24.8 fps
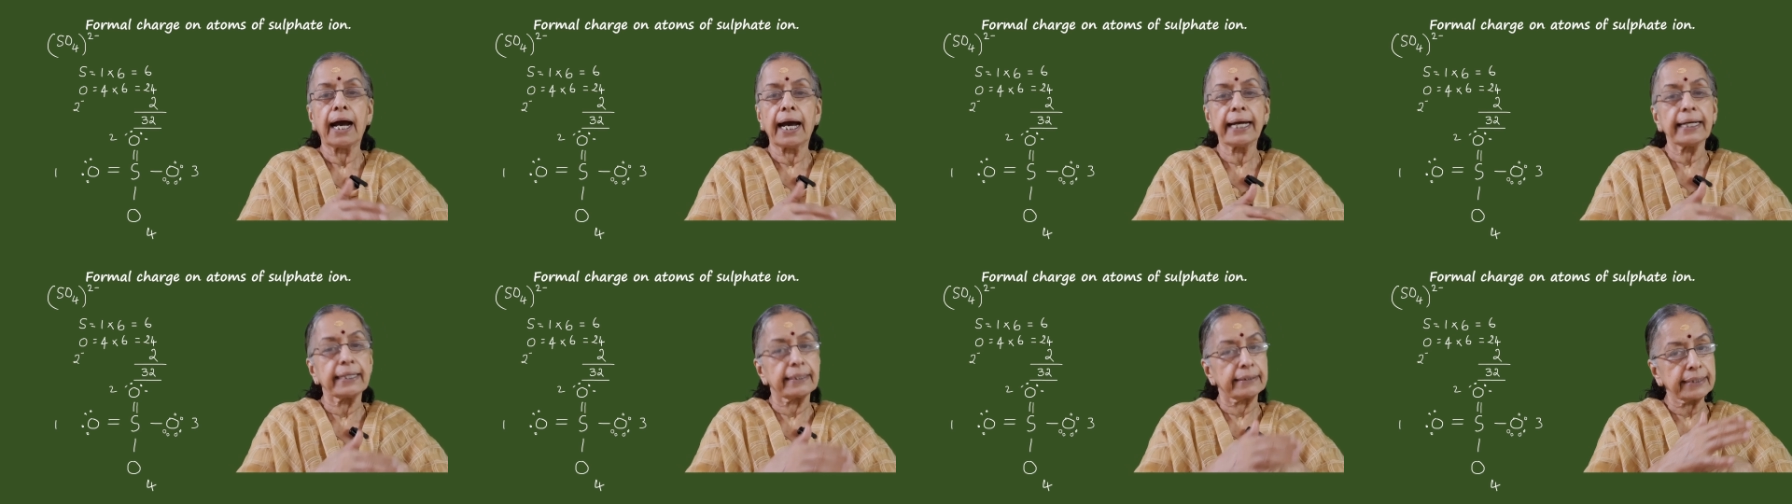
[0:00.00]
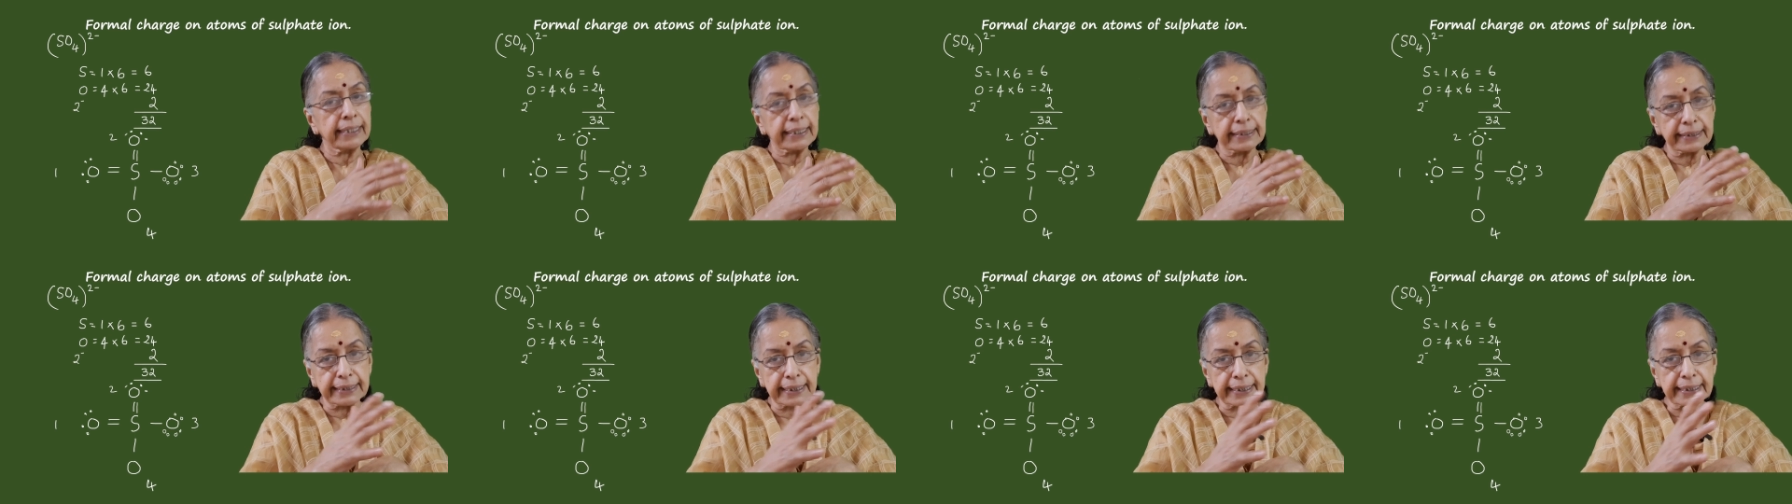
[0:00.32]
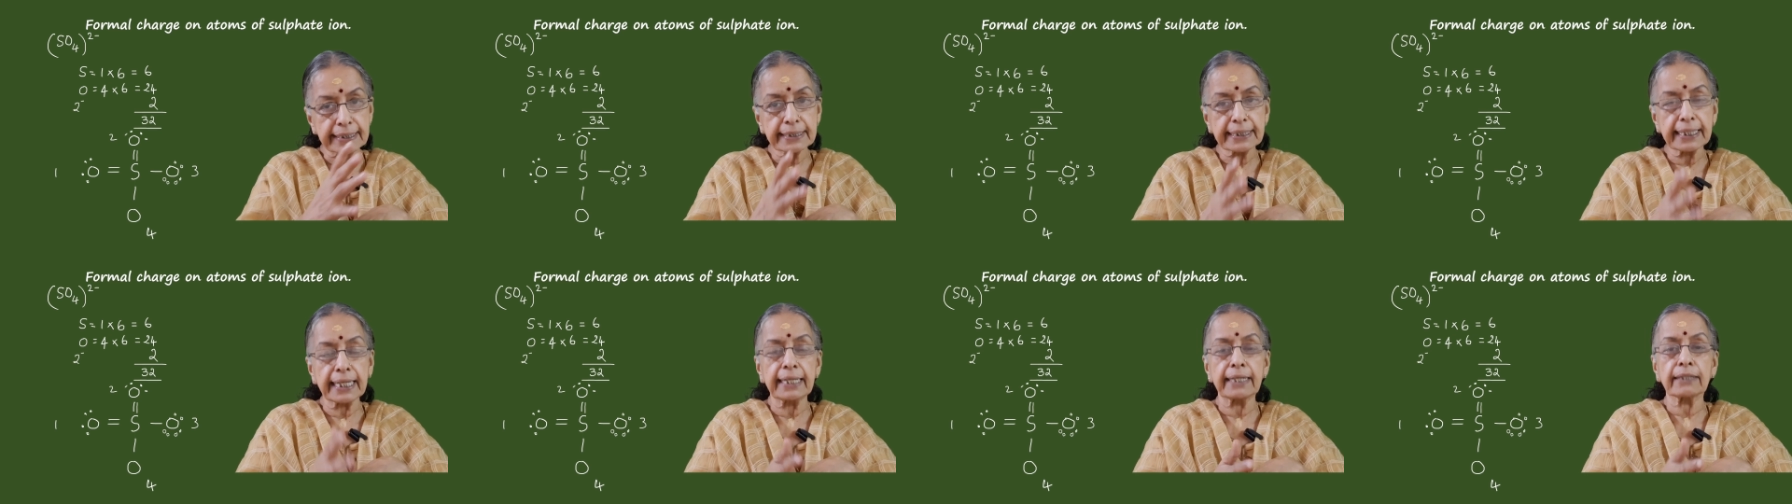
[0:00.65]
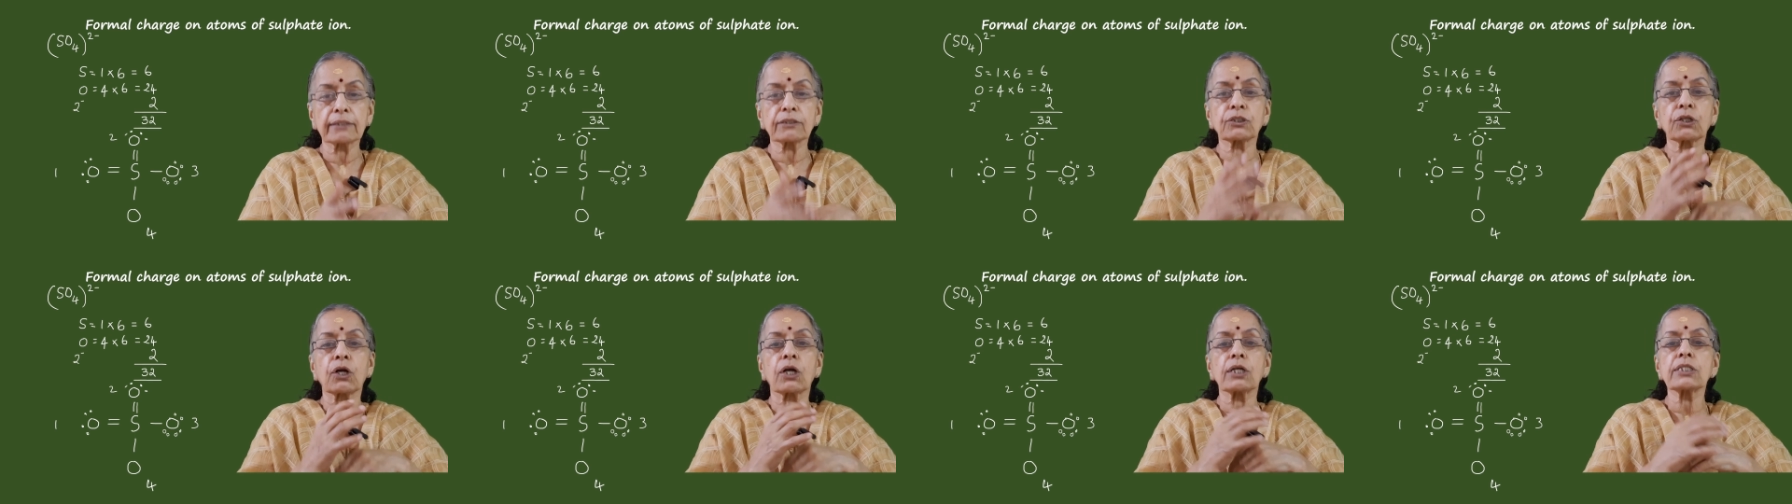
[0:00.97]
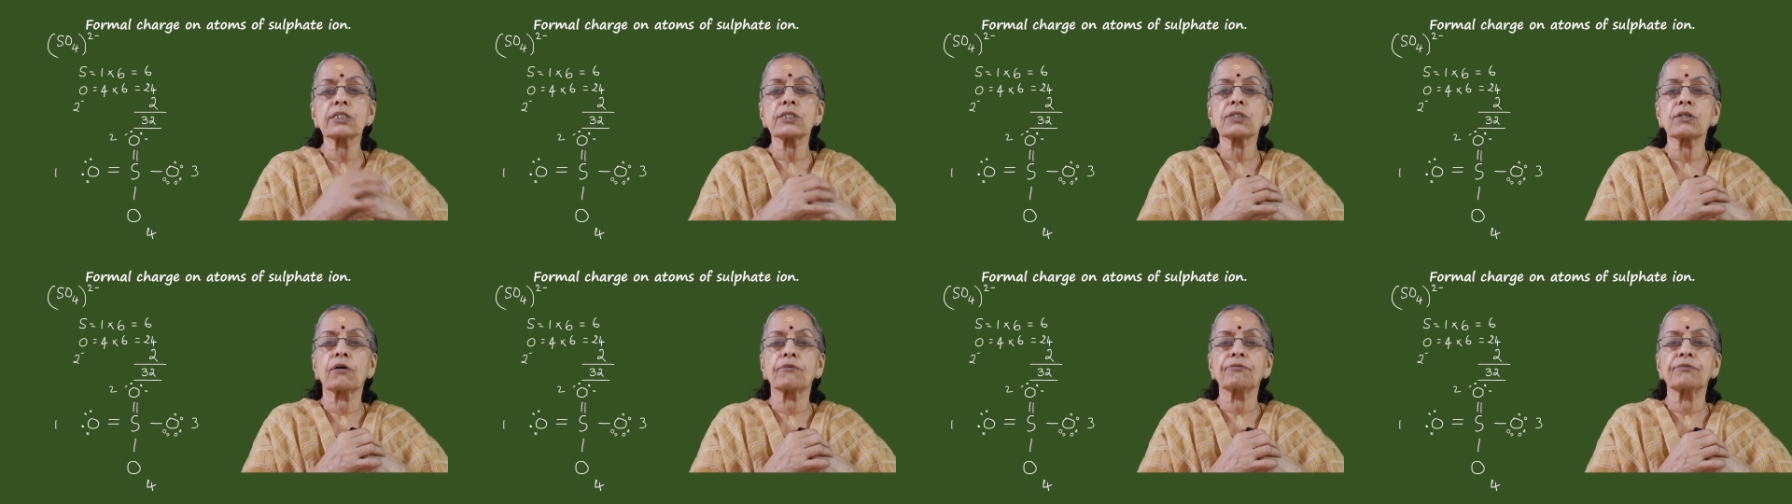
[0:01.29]
and the 6
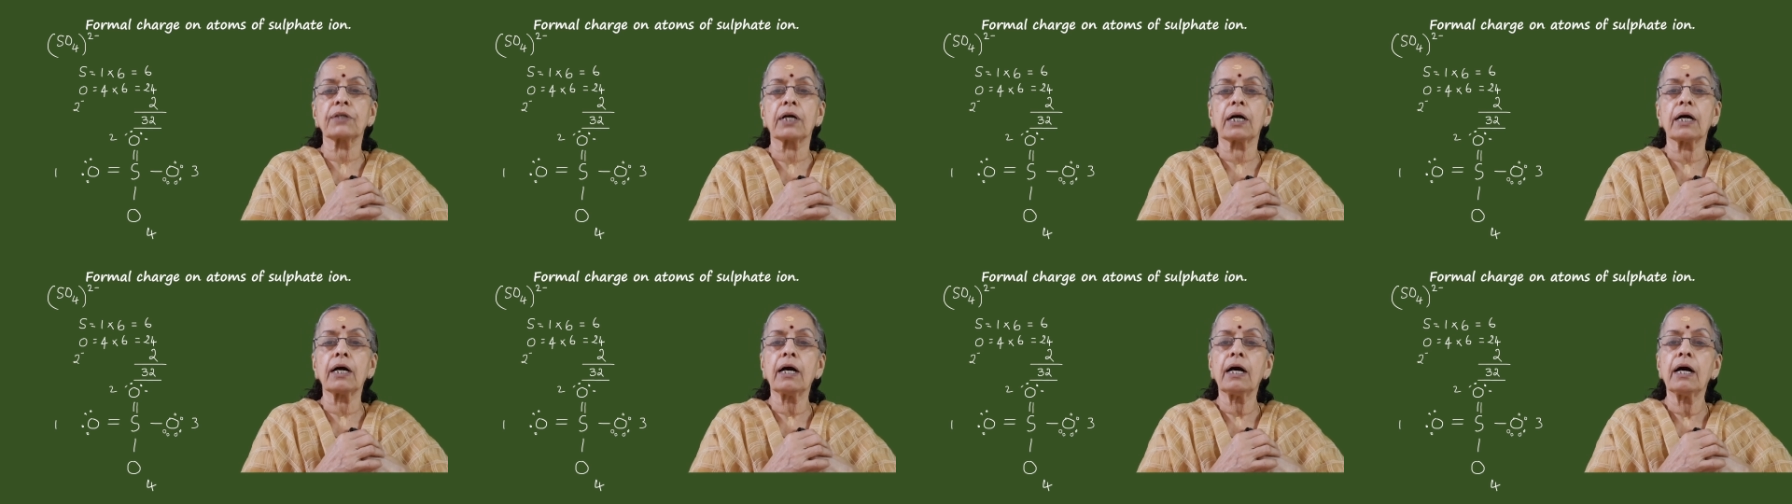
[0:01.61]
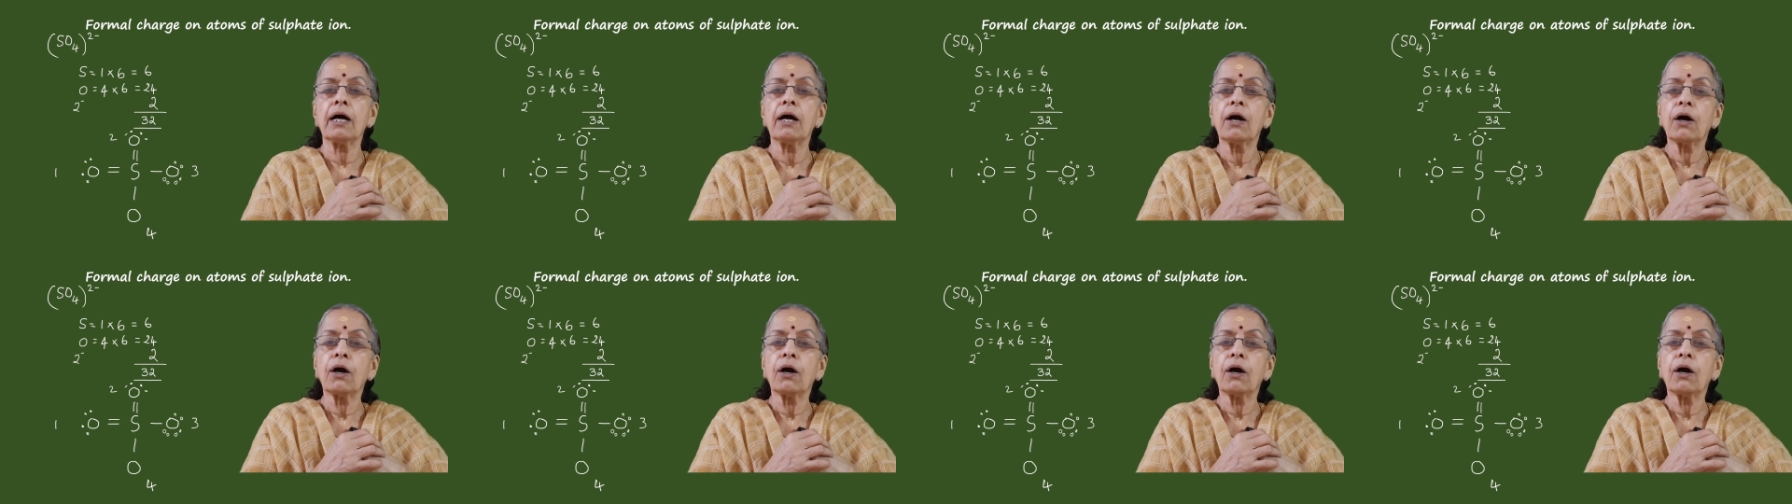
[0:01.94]
electrons of the